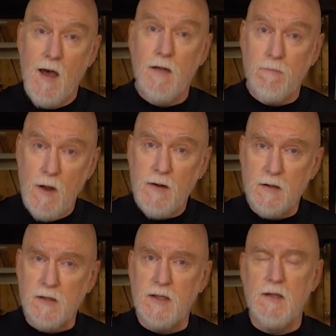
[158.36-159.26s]

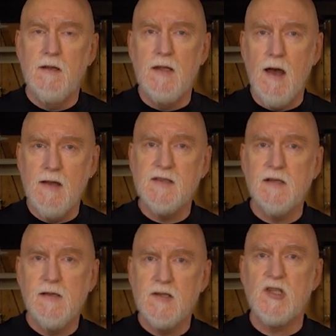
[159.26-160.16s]
Ironically, the
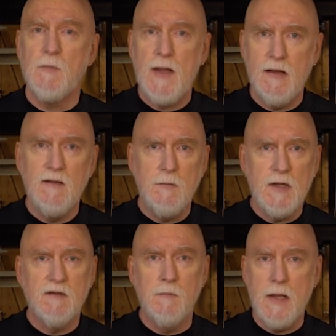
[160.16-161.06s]
isolation the
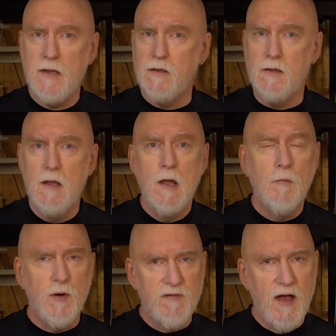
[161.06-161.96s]
pandemic demanded
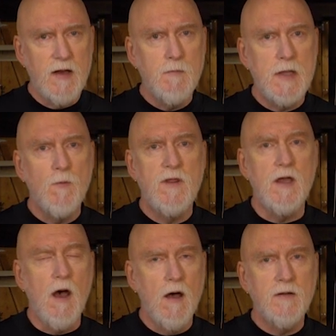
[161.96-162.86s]
provided me with
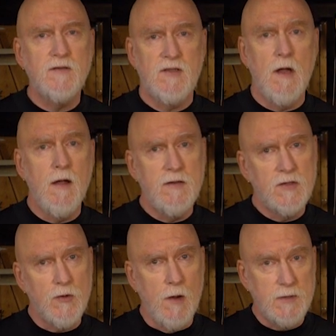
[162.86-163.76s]
the
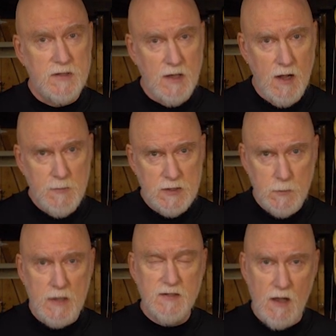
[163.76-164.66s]
uninterrupted time and
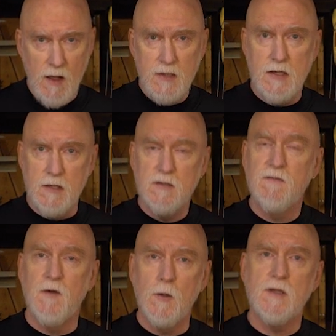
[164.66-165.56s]
space I needed to
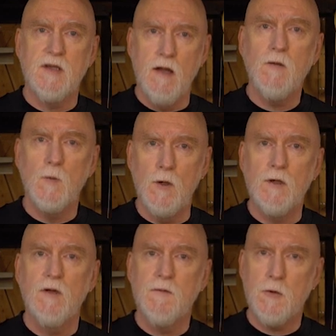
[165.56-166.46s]
focus on the
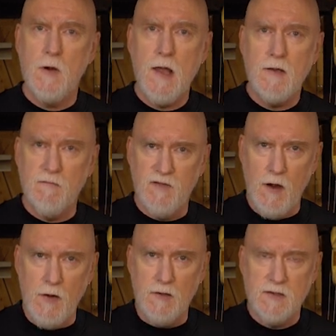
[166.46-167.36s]
work of creating
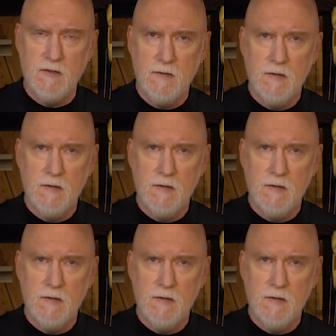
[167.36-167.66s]
Variant.